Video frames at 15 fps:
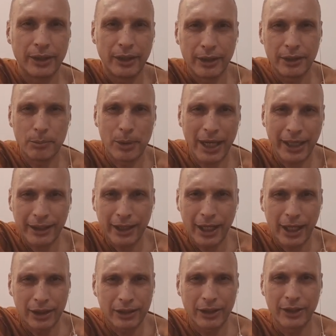in the
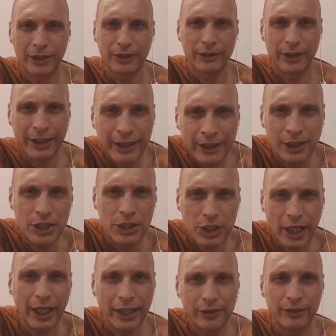backyard kind of thing, in the
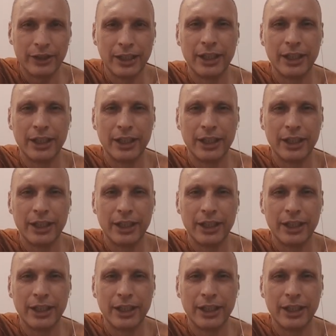shed,